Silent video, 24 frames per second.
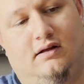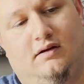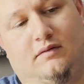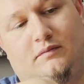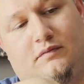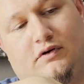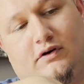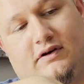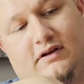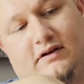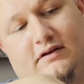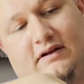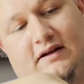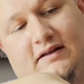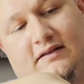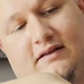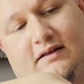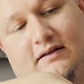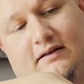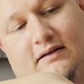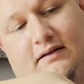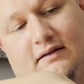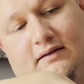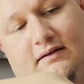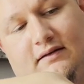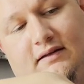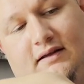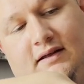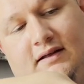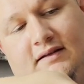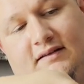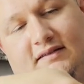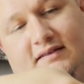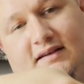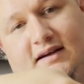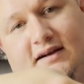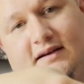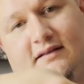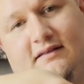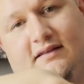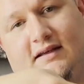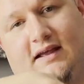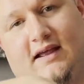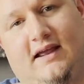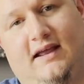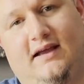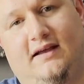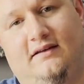put it on the inside of the
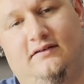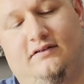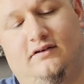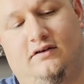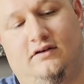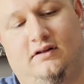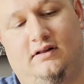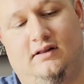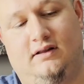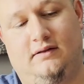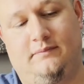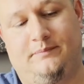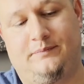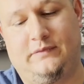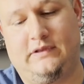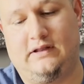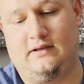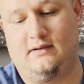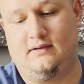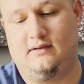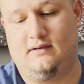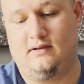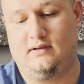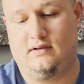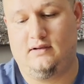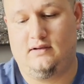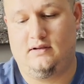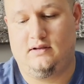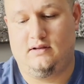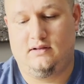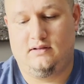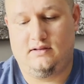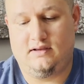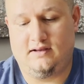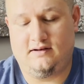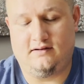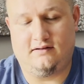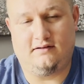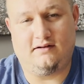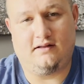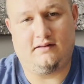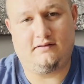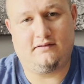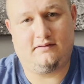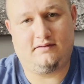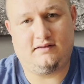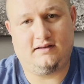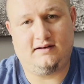handle. And
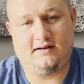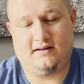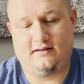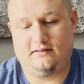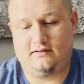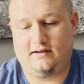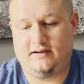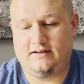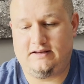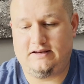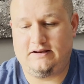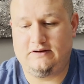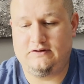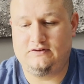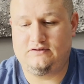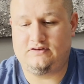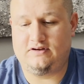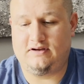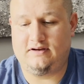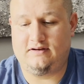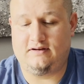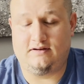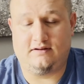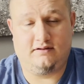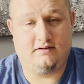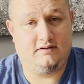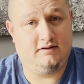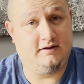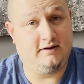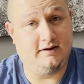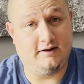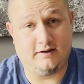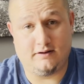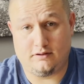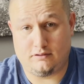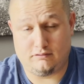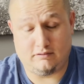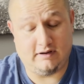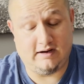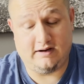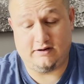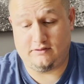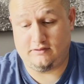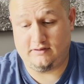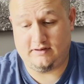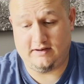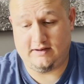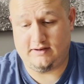another thing I like using
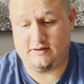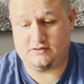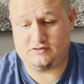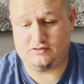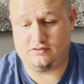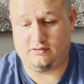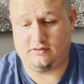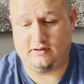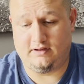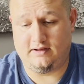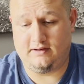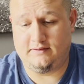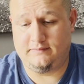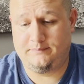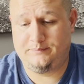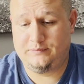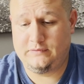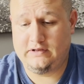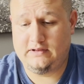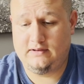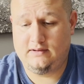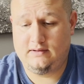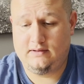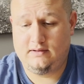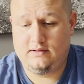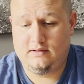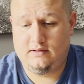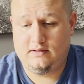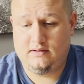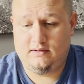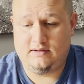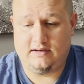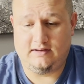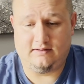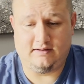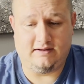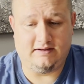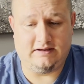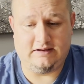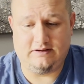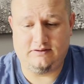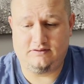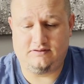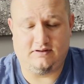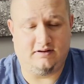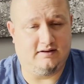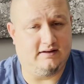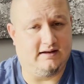year-round, actually, I like
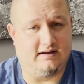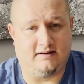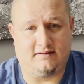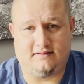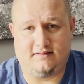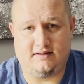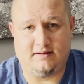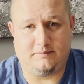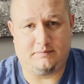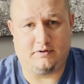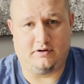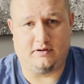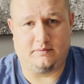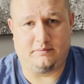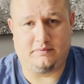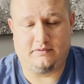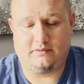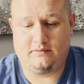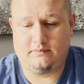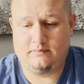using that tip-up